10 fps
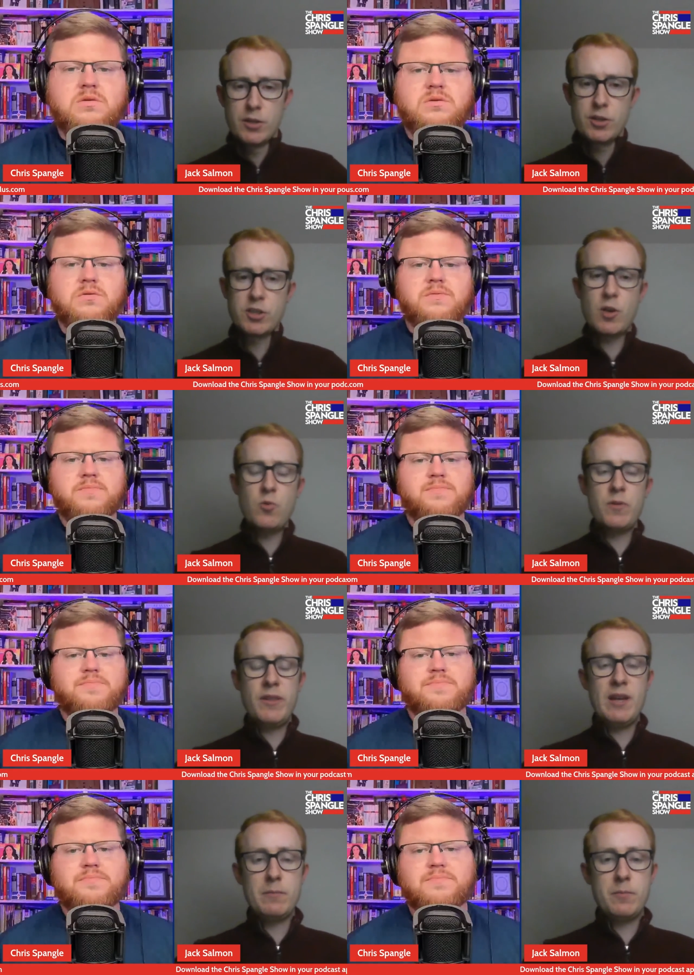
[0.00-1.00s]
Speaker 1: So
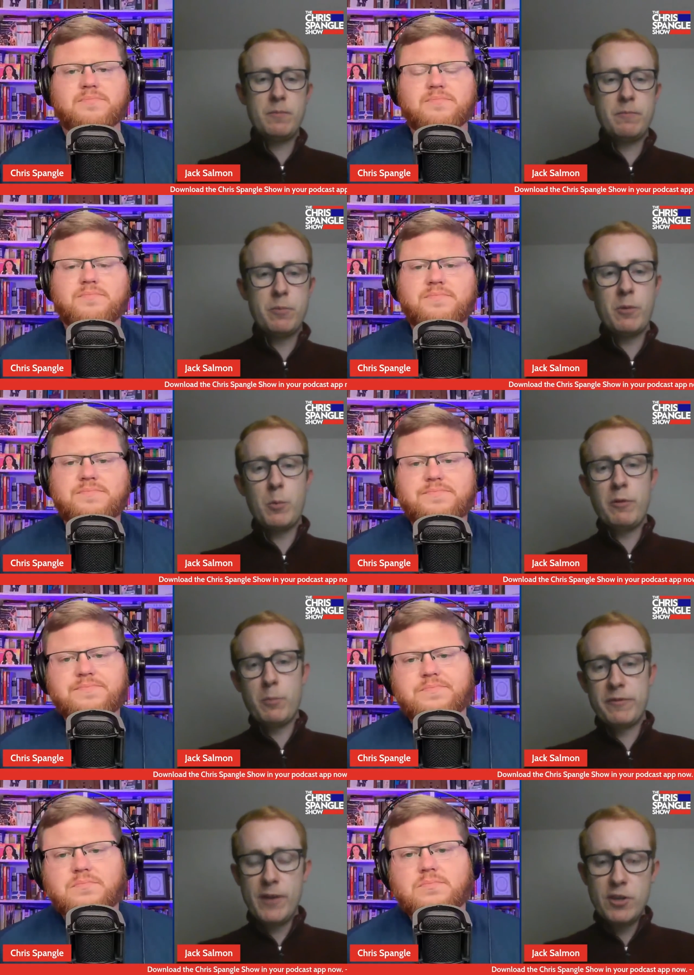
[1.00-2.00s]
the well,
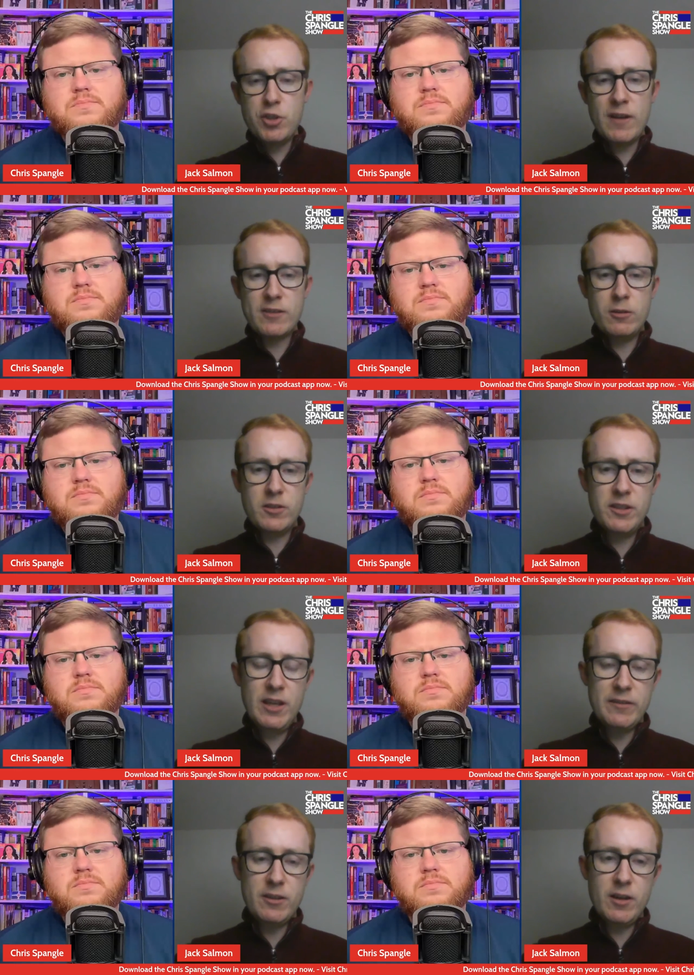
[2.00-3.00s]
well, first you have to look to
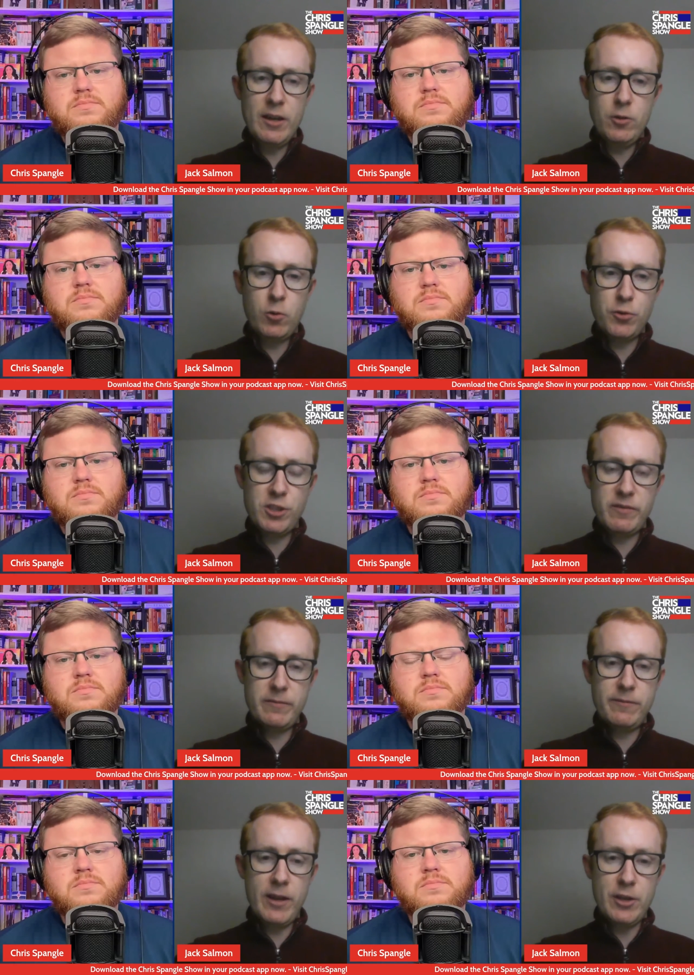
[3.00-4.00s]
the underlying causes
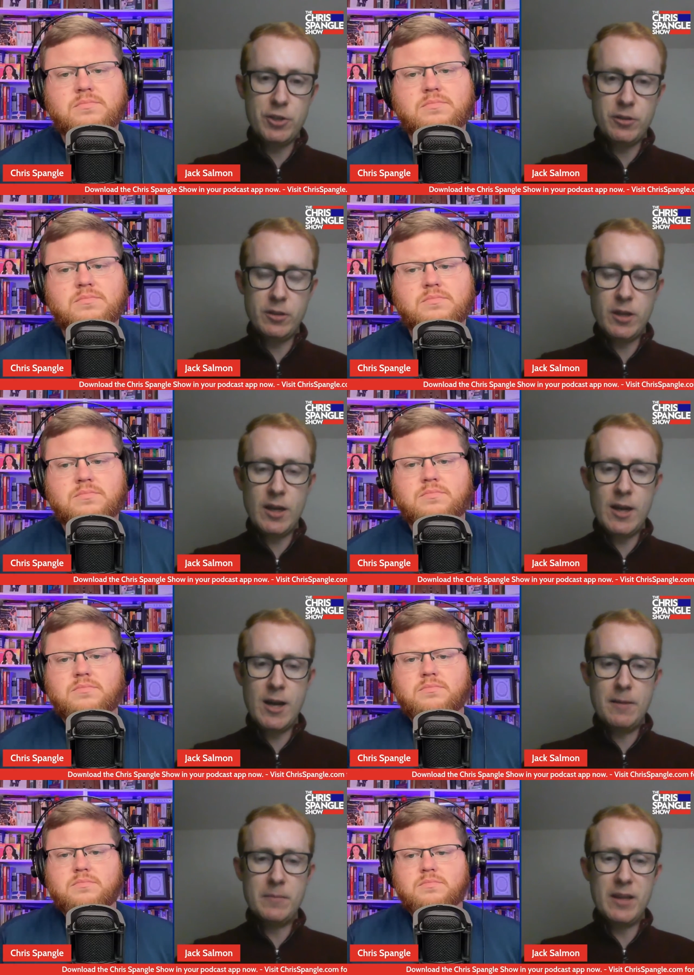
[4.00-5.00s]
of inflation.
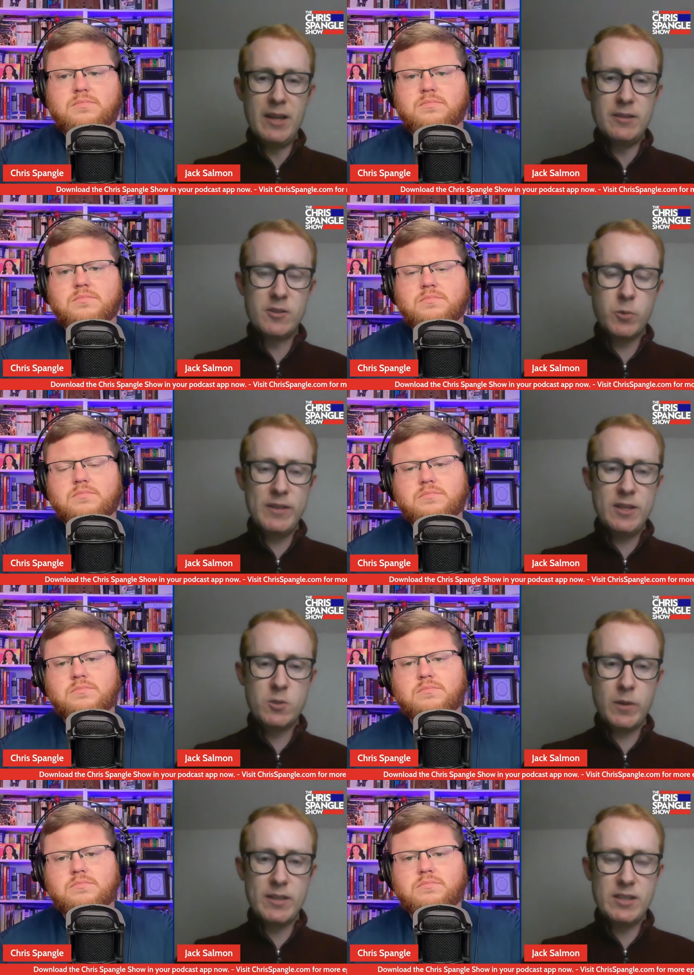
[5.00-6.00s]
Um, in
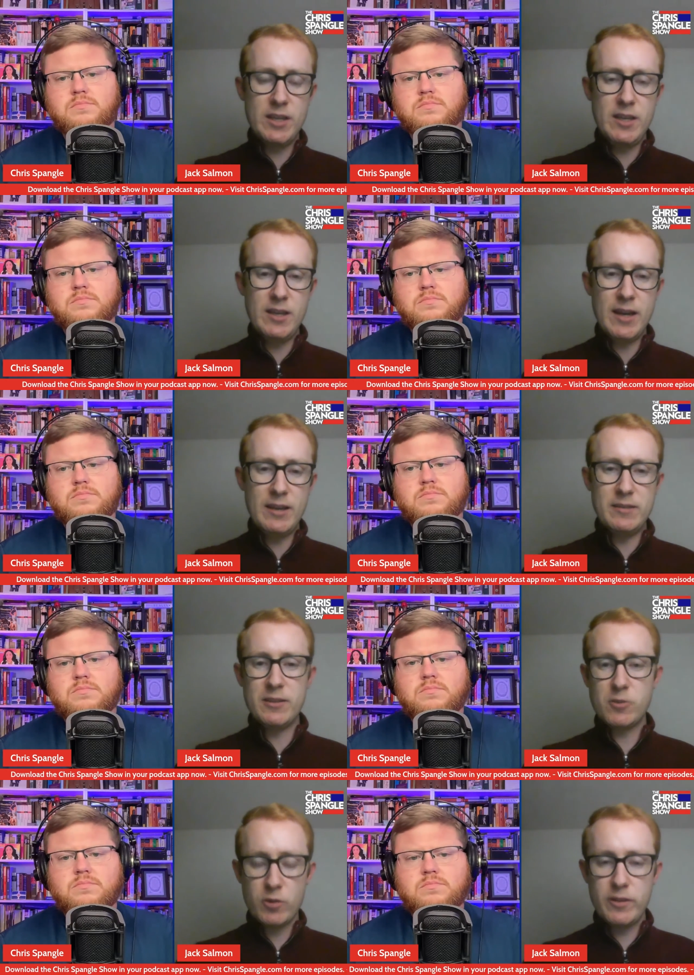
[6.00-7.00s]
2020 and
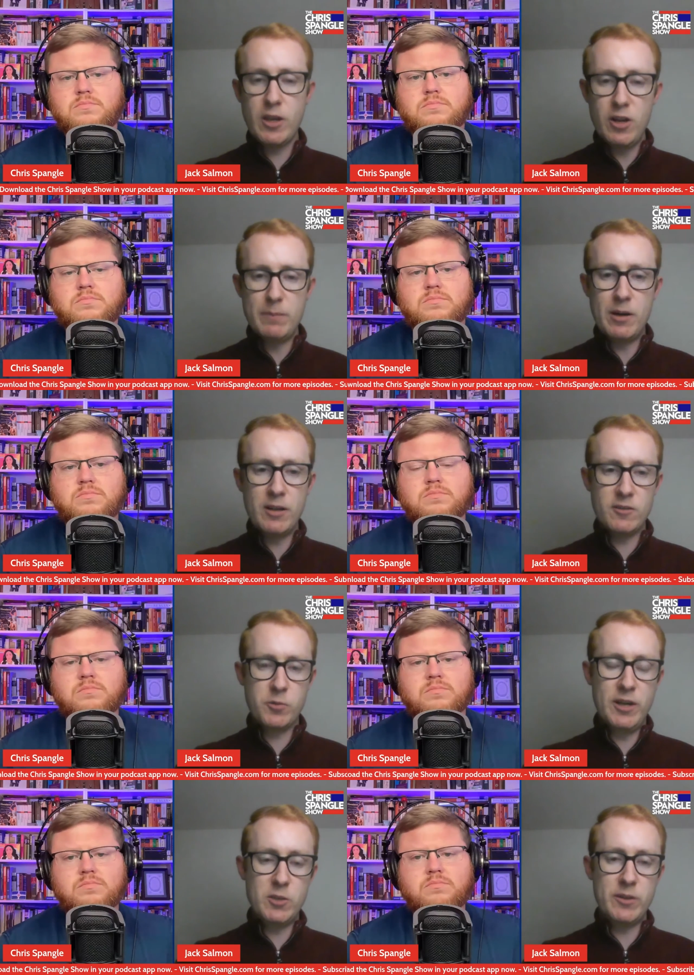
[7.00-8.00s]
in sort of the early part of
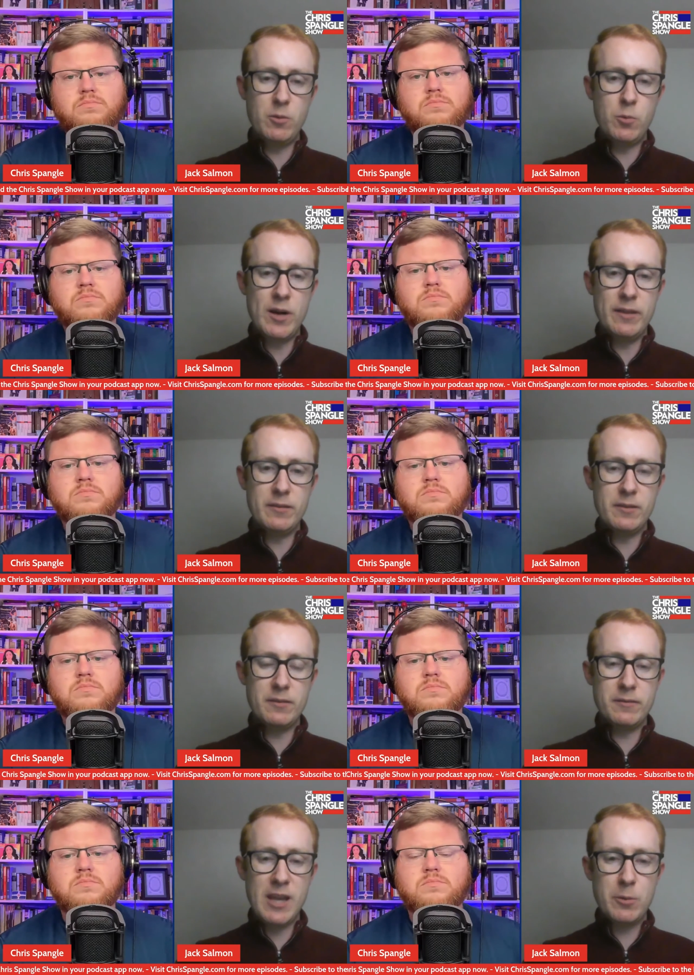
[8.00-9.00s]
2021,
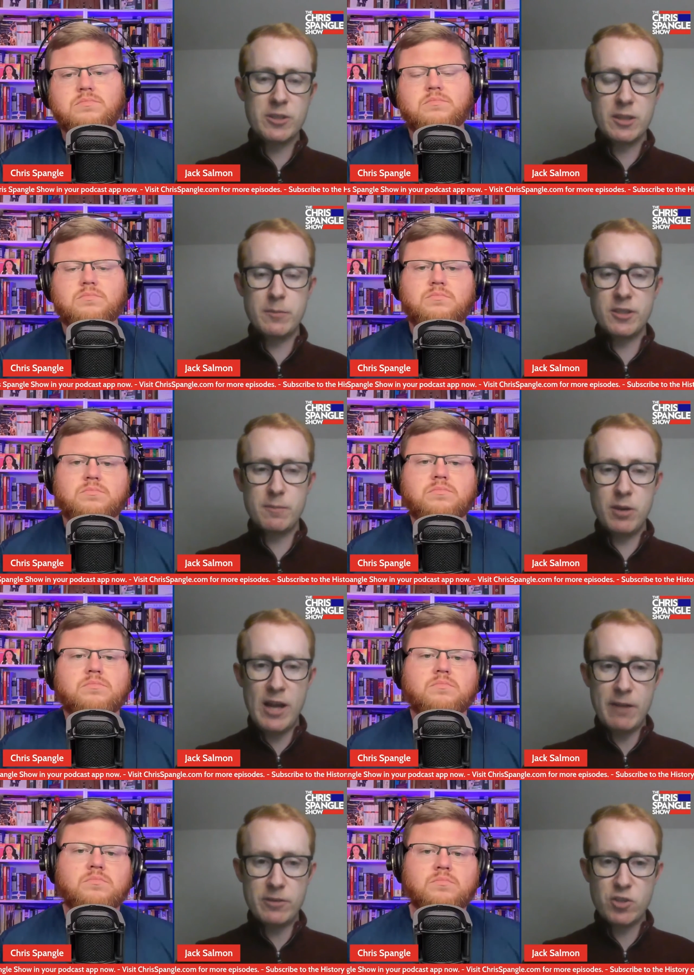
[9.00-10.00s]
there were some
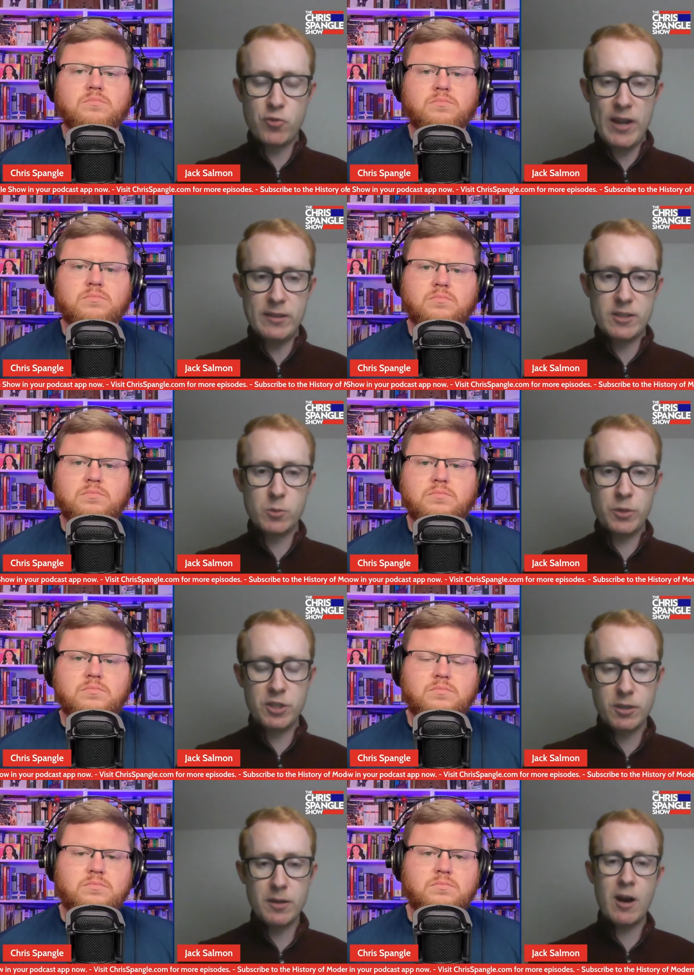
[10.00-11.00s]
supplier restraints
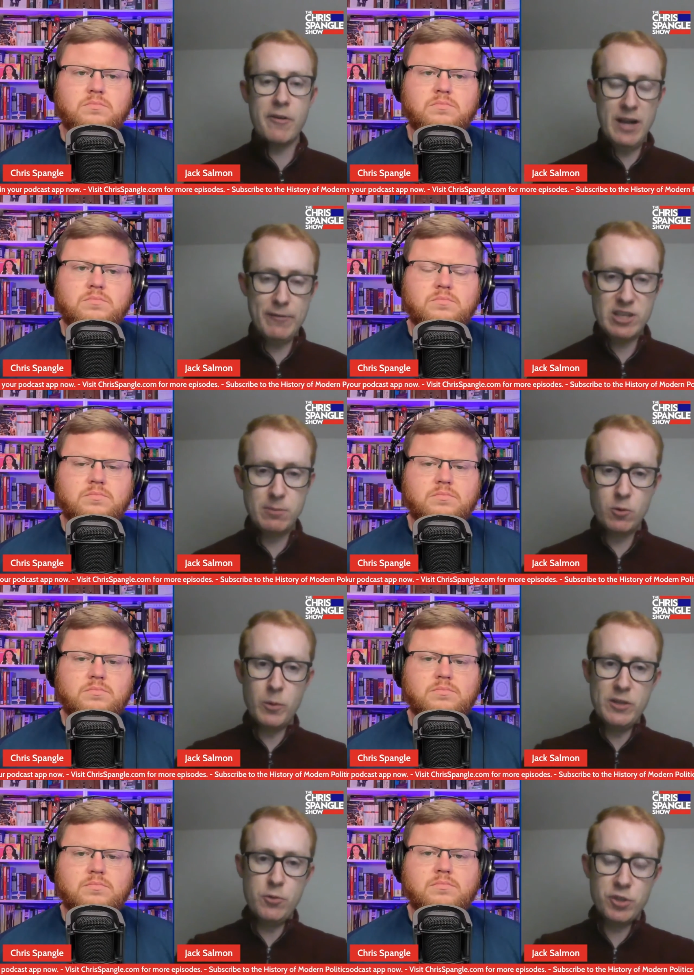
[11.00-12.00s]
which are inevitable
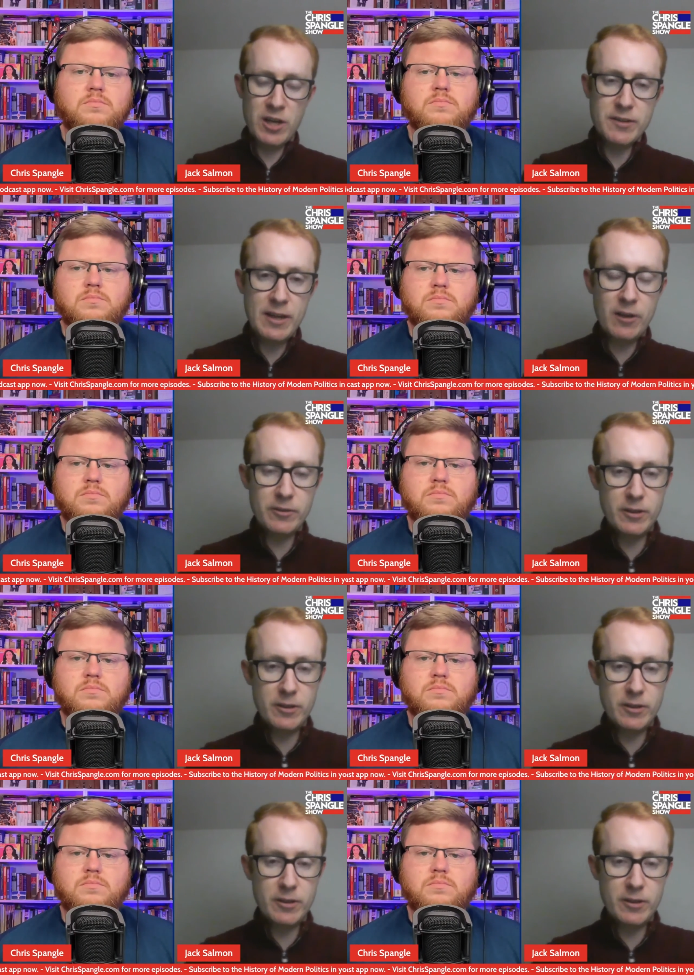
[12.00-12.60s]
when you shut down